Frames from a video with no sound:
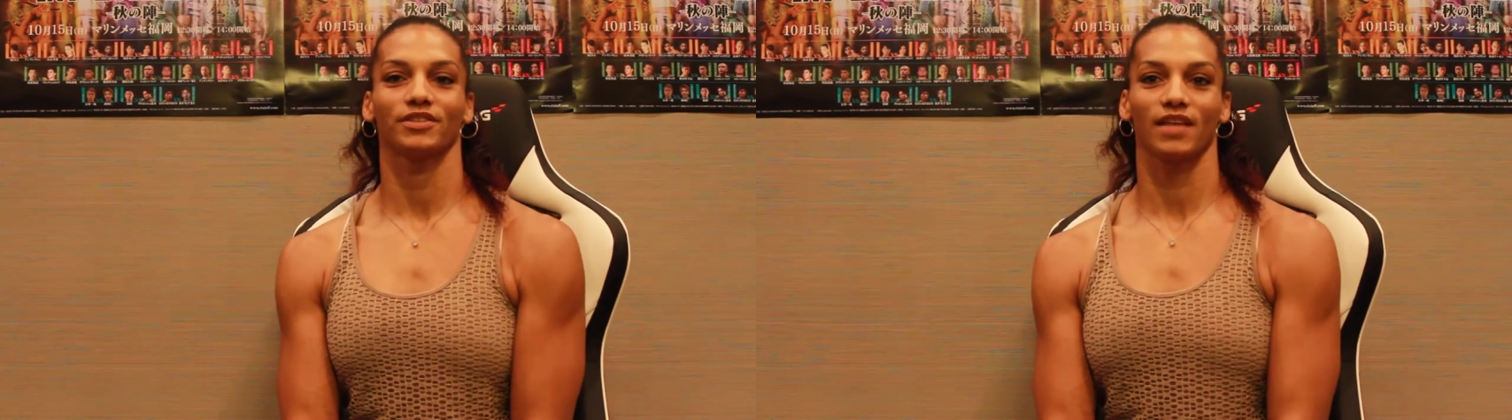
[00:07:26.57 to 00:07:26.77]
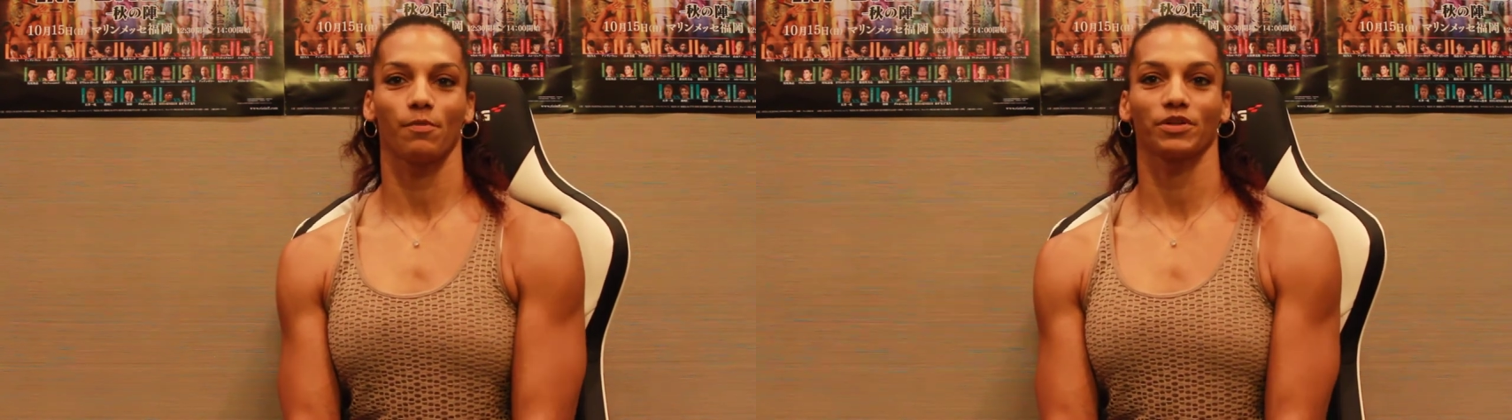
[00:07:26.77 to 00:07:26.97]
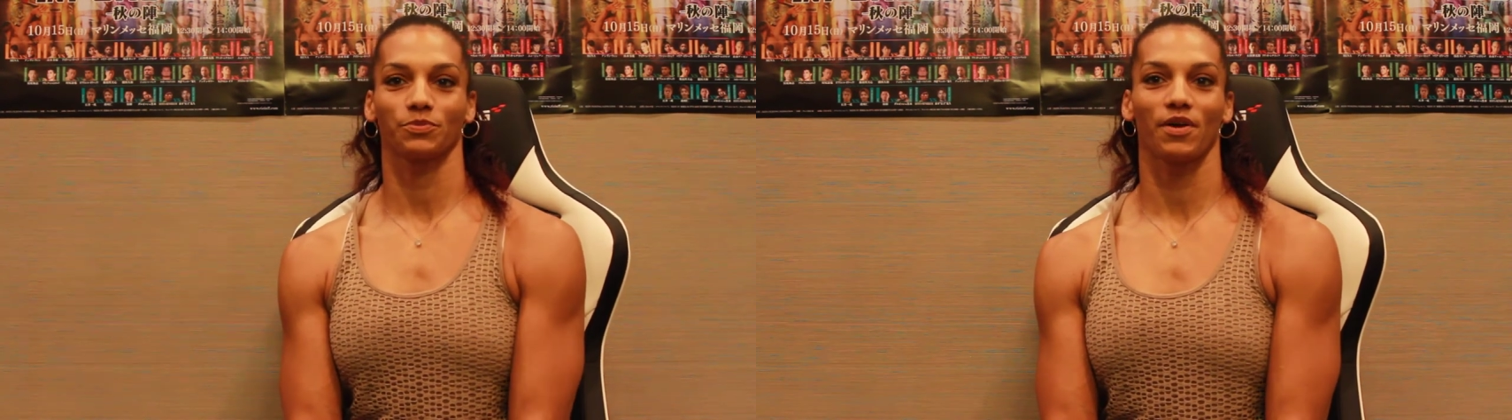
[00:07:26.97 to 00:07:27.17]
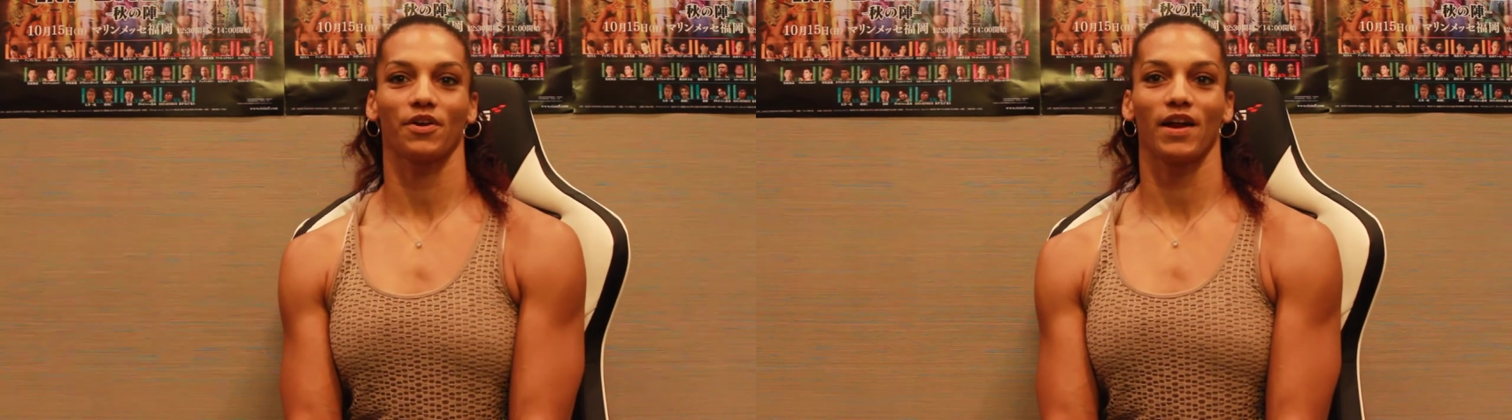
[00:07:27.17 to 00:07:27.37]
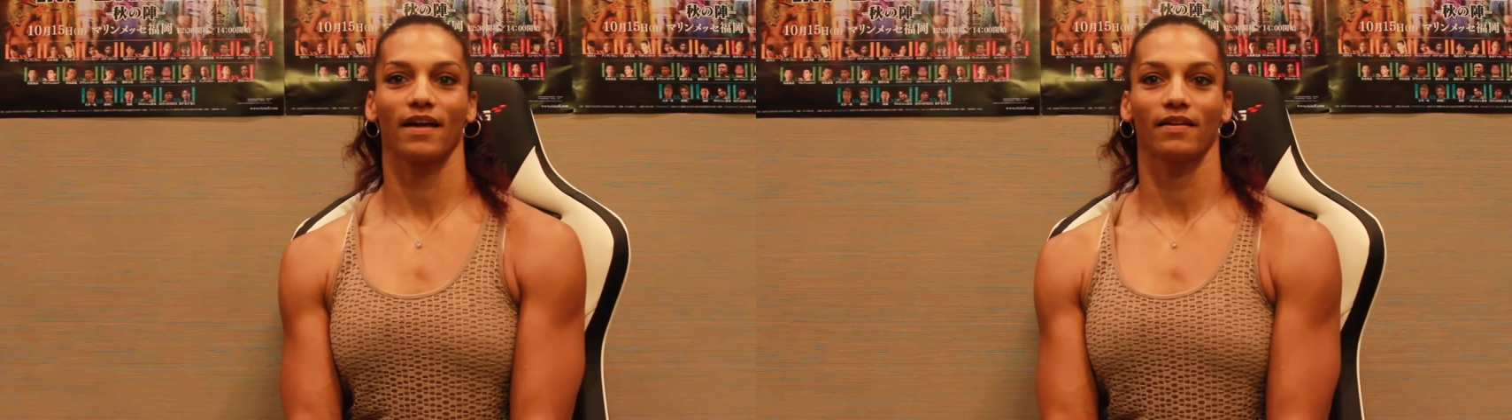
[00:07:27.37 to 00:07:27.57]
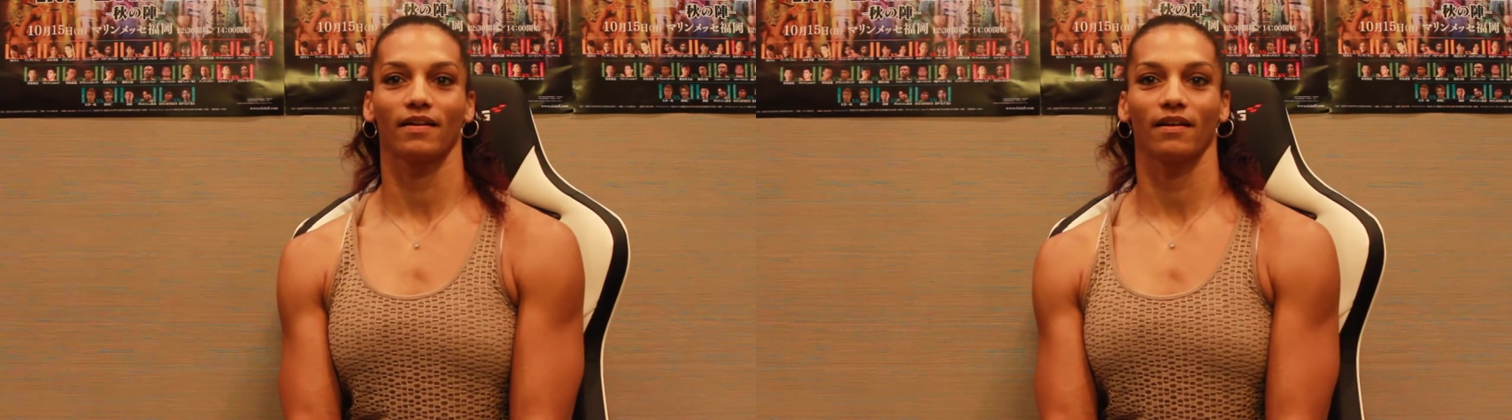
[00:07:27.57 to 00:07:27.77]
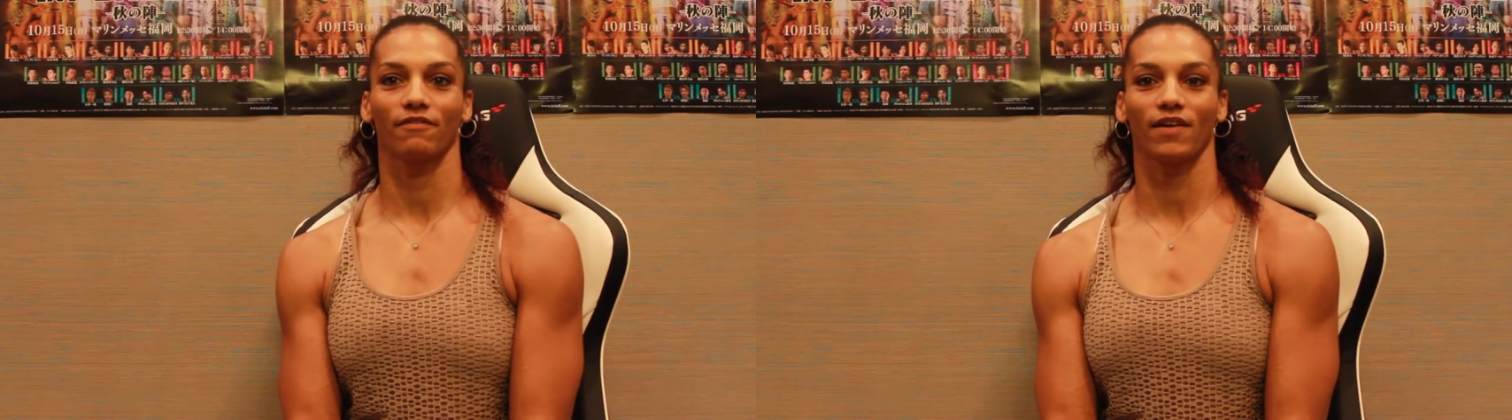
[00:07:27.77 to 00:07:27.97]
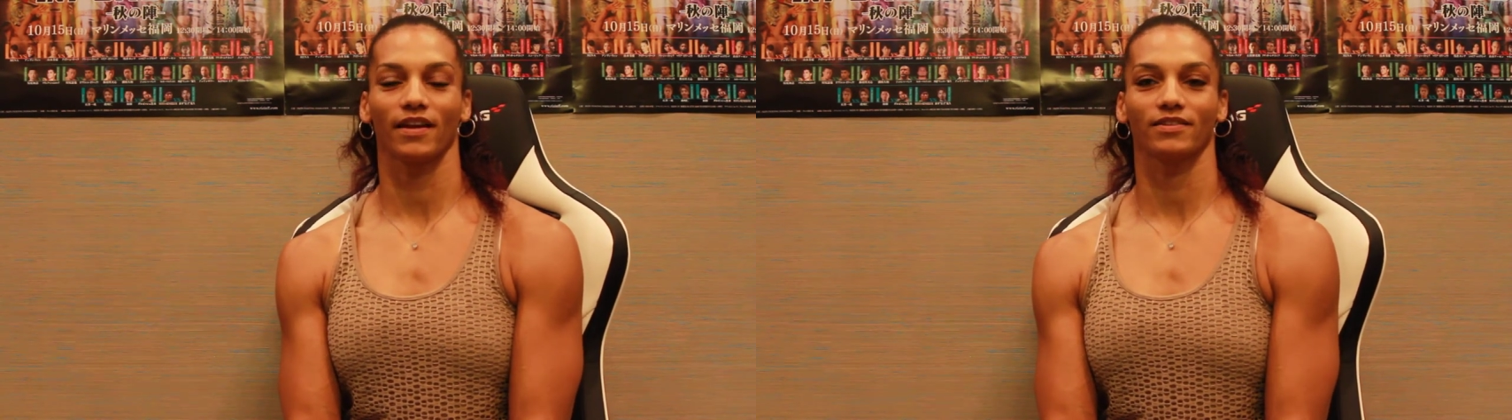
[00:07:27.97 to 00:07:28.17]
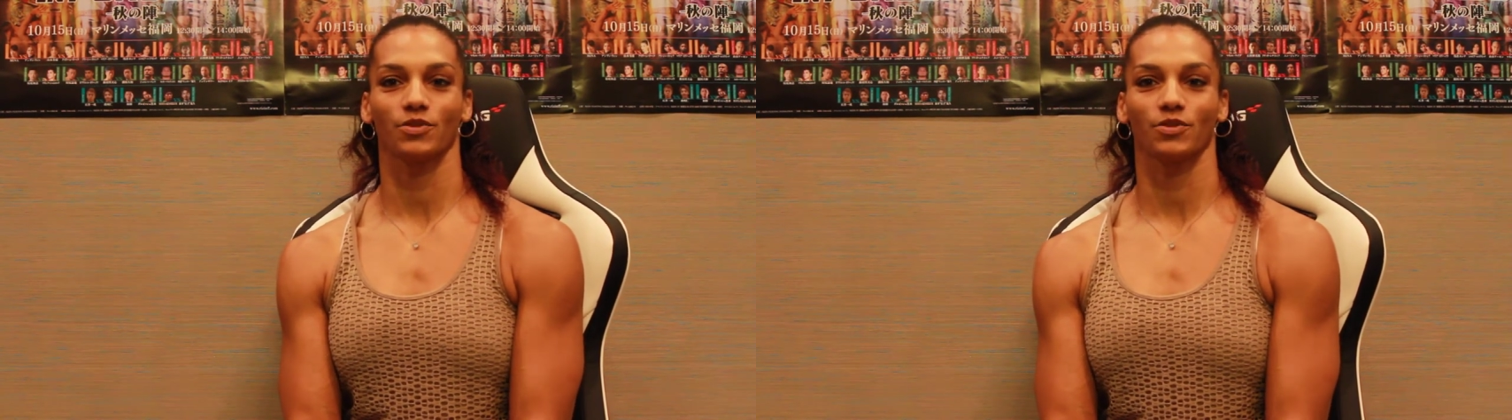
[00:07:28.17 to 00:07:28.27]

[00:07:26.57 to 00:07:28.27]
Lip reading: Cyborg's brother, had a fight,